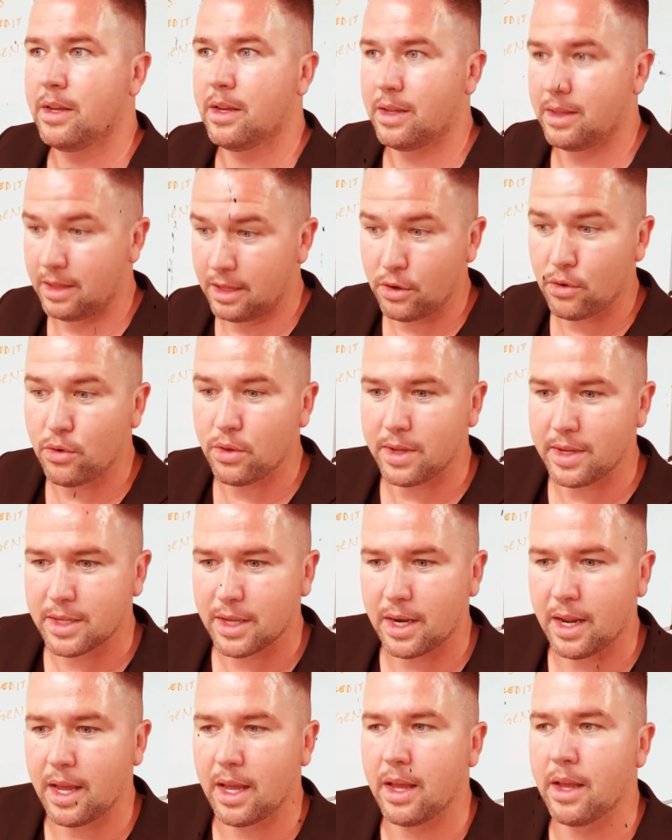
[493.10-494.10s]
literally
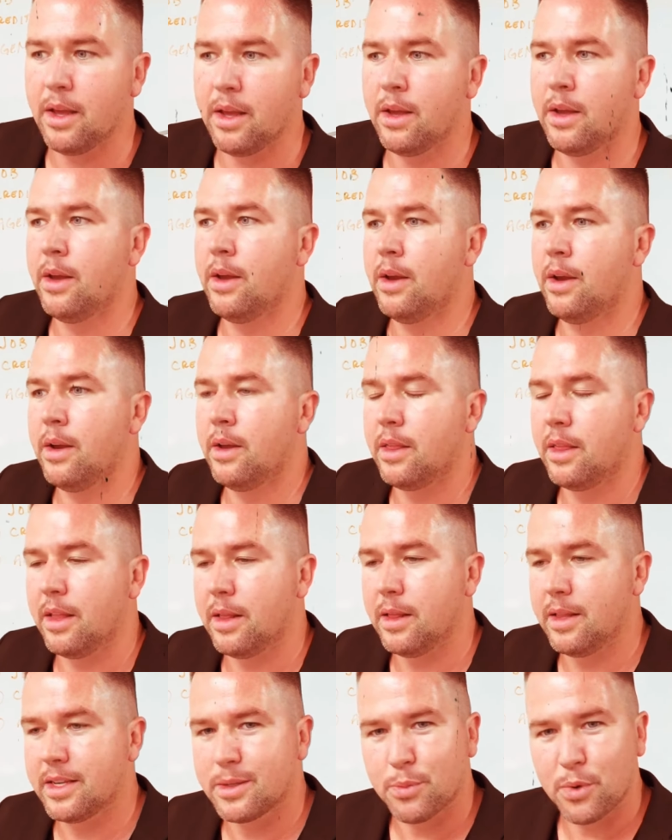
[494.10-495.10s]
today. The
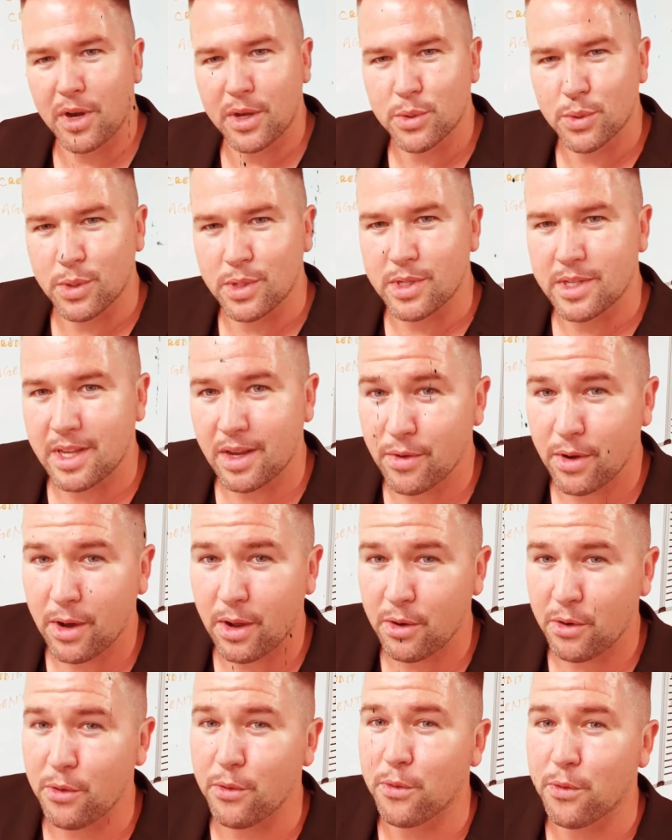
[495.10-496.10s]
list price was
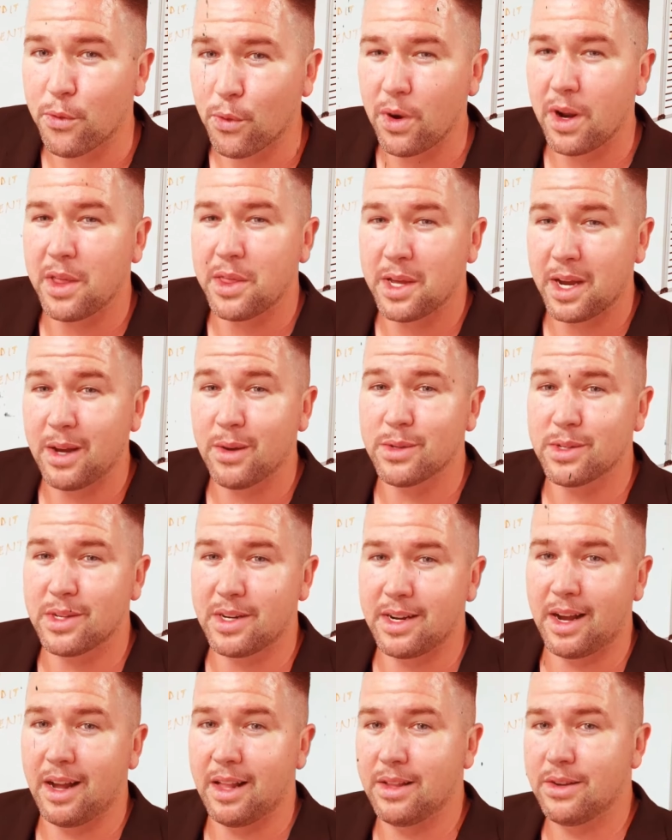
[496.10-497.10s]

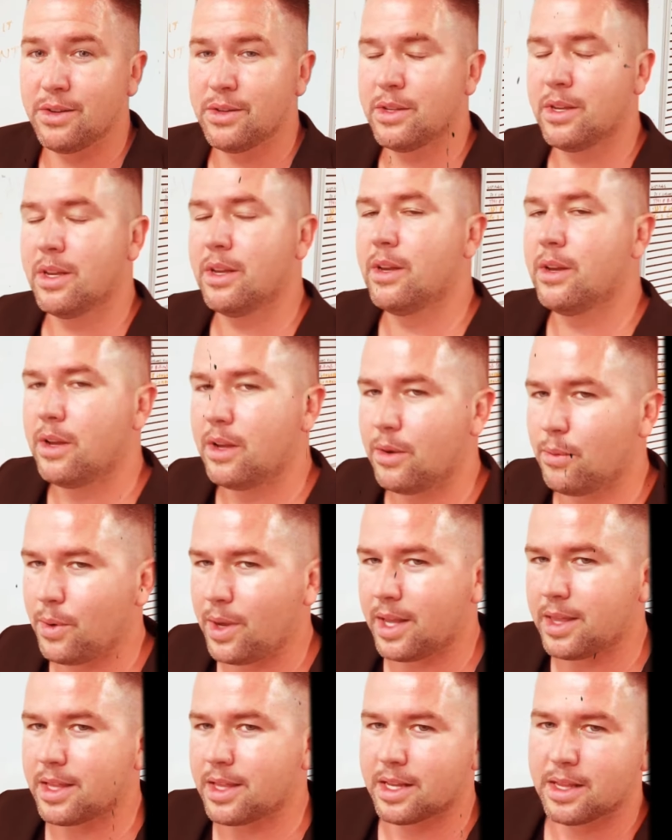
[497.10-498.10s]
$740,000. We
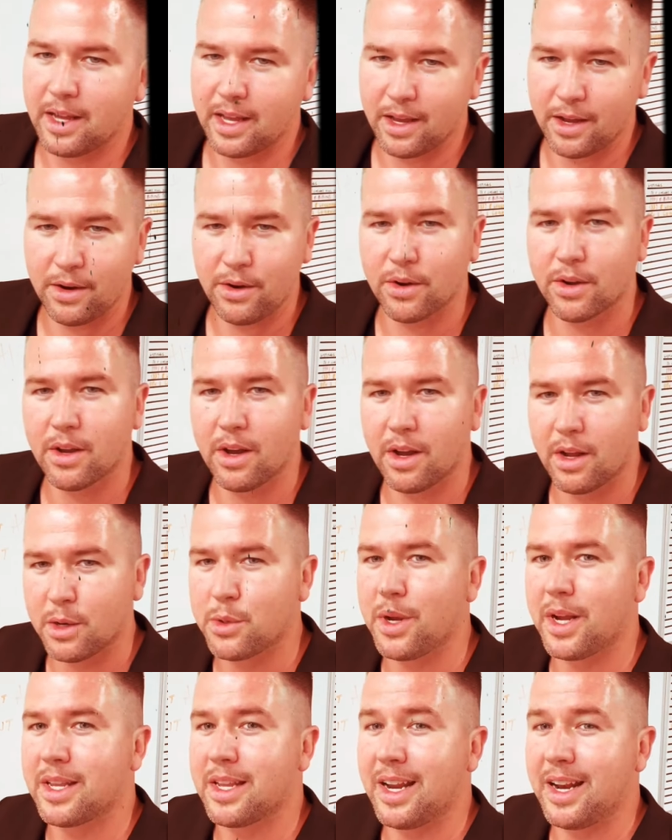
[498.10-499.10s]
got the client under
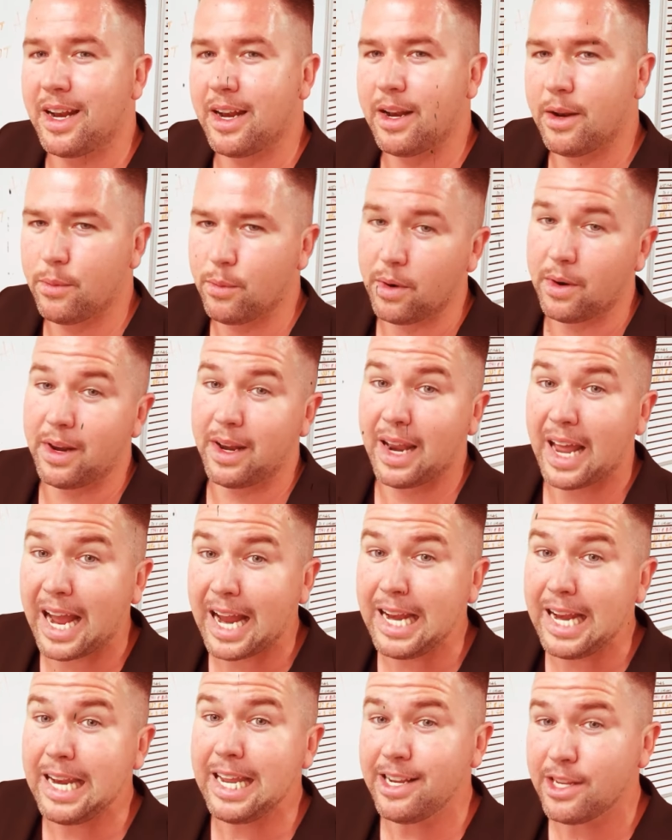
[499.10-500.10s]
contract at, well,
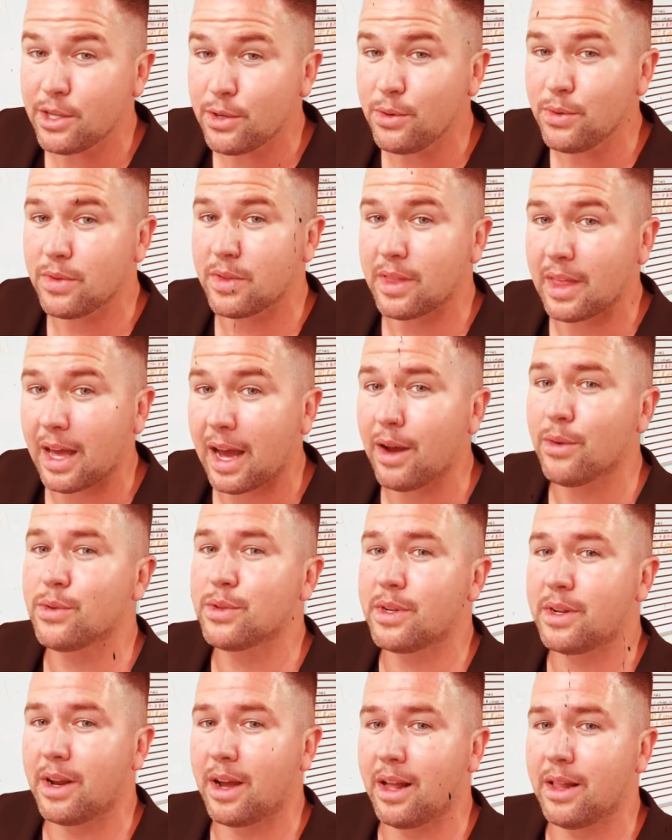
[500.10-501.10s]

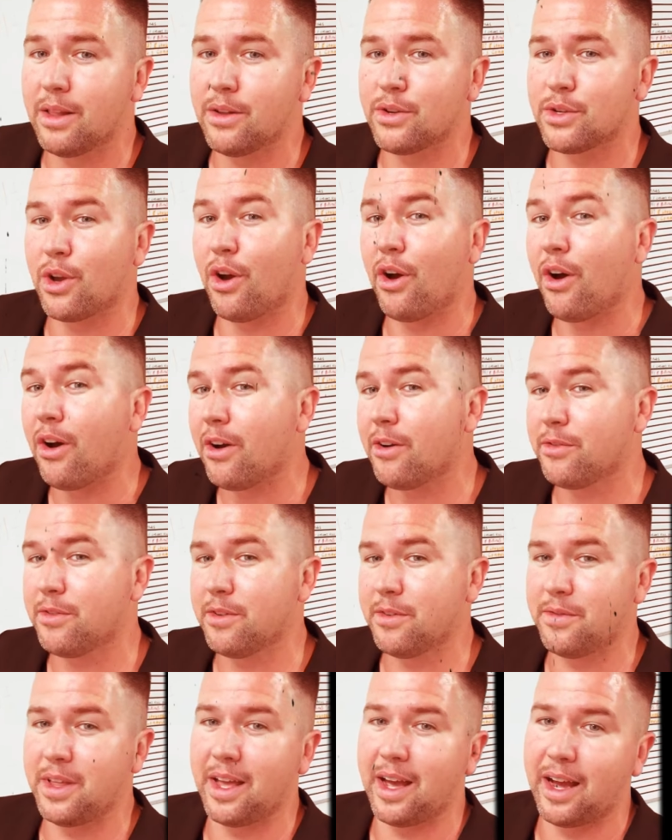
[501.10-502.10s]
$92,000 off
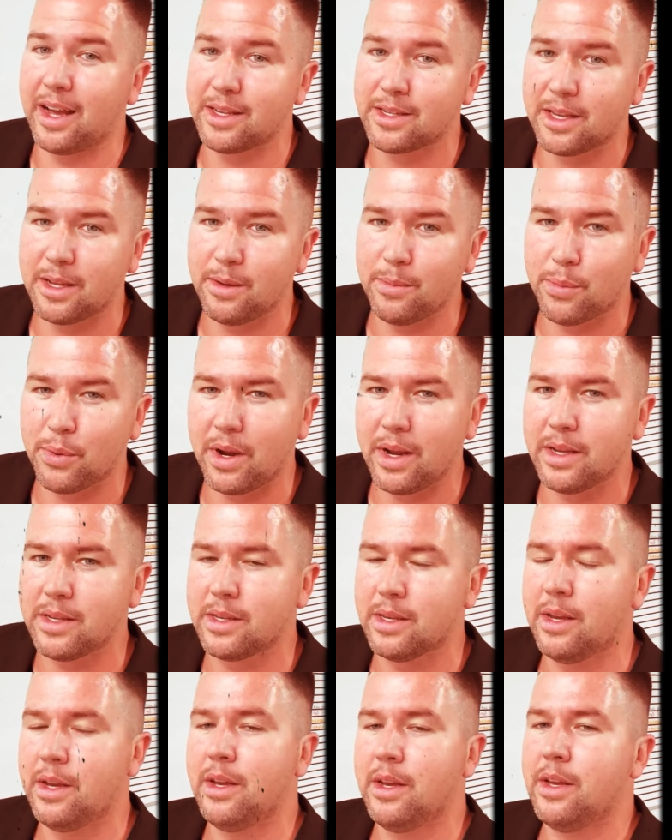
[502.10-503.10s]
of the asking price.
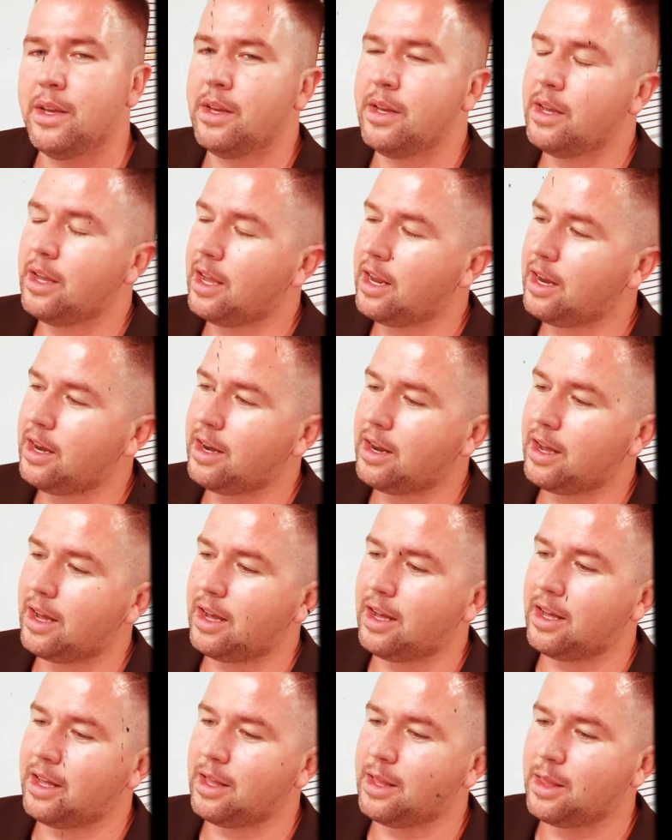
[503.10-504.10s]
And
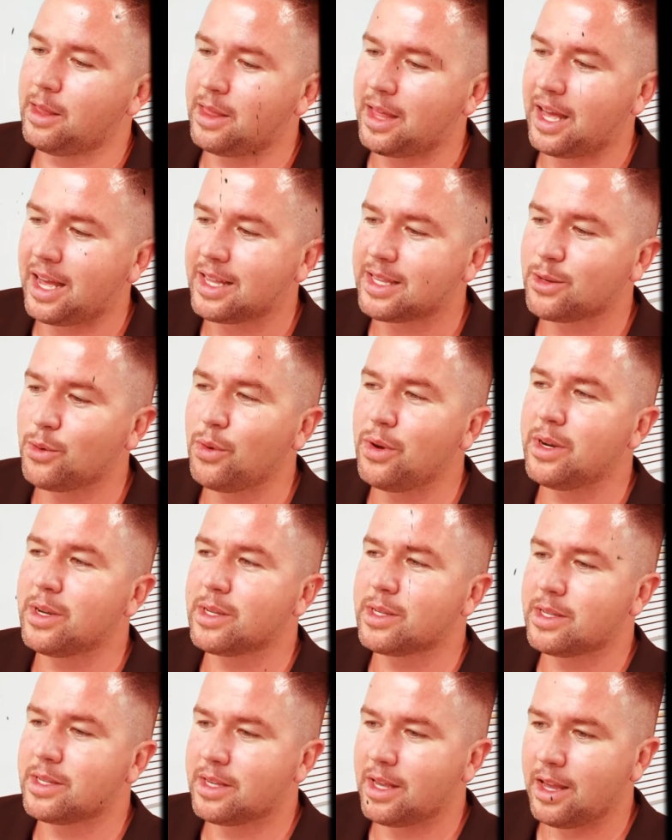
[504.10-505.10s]
that's going to
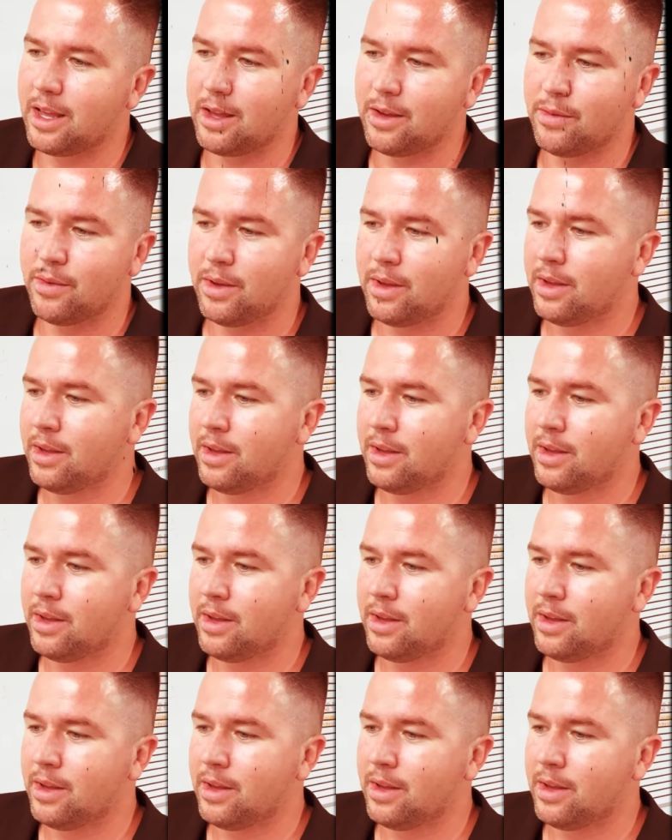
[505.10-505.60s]
save